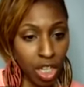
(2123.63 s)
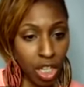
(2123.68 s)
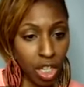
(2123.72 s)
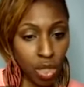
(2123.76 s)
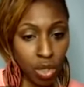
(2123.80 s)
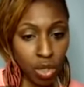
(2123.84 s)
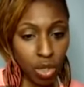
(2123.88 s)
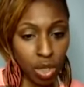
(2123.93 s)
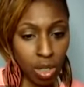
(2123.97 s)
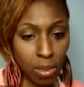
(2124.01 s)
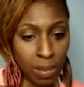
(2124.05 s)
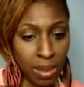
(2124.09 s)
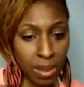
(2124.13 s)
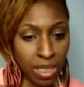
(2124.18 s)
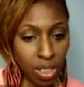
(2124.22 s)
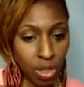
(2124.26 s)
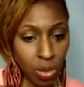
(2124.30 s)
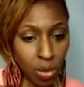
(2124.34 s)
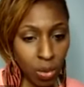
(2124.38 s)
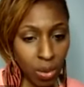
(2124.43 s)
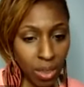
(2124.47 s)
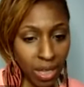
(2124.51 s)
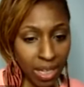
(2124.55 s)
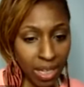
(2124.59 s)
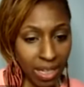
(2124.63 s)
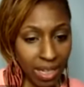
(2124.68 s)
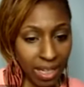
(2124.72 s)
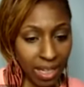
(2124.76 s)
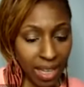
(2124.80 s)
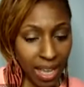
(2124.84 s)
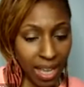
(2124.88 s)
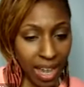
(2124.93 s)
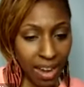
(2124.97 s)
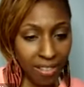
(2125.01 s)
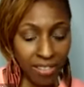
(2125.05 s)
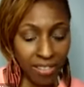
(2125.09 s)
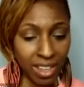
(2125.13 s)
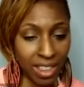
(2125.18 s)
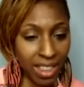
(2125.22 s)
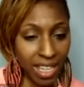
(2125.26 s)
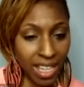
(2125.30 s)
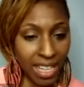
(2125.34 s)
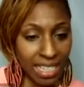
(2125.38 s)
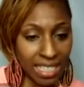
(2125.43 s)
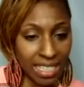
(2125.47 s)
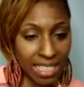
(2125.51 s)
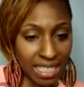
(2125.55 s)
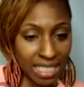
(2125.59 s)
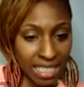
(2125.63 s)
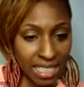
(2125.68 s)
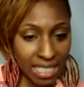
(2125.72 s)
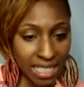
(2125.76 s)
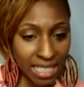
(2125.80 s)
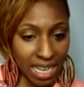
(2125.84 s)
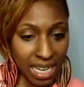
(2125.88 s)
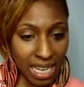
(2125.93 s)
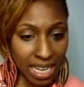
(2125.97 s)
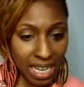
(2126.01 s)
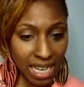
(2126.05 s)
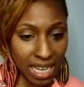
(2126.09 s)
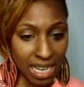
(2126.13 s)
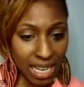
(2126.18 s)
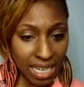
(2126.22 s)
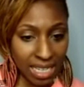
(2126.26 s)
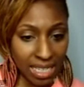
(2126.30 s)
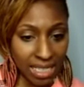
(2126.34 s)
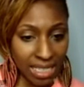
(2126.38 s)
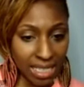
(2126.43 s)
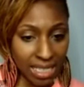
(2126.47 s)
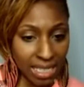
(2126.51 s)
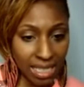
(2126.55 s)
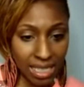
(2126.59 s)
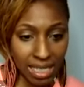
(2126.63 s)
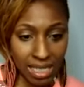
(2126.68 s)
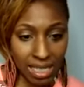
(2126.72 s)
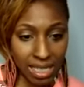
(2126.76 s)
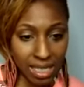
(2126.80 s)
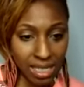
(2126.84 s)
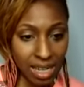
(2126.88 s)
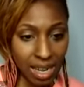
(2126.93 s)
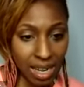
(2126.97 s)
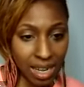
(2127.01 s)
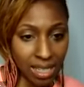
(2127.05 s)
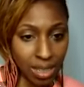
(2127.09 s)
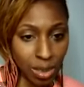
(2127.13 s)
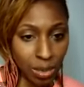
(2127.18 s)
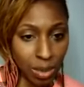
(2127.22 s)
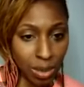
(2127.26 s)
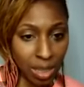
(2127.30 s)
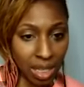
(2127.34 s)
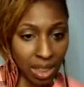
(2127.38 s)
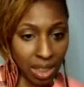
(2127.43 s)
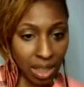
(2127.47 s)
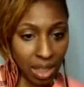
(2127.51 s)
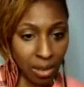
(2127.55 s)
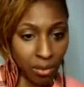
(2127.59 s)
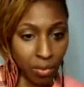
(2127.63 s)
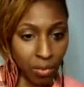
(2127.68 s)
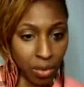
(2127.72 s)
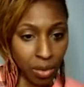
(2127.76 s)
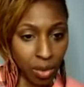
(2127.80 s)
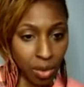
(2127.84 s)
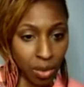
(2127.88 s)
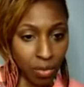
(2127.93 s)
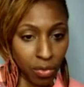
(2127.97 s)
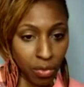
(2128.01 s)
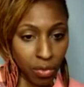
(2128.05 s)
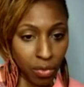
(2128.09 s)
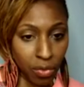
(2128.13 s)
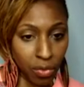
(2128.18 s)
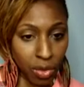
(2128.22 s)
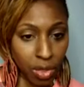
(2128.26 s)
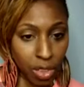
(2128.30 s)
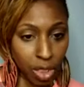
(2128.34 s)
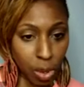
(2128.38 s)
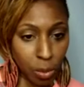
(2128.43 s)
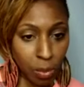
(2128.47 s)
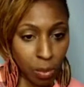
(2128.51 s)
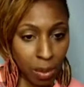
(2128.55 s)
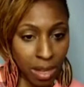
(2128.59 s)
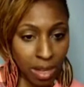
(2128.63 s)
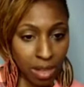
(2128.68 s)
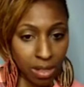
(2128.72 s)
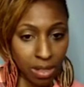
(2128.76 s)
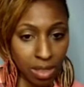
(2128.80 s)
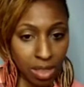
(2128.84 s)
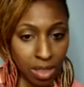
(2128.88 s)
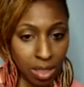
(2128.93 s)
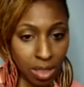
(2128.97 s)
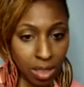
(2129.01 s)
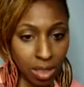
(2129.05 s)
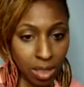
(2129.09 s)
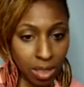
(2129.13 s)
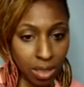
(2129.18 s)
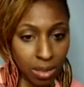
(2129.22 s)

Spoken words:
you could be doing everything under the sun and it's not doing anything for you, for your spouse.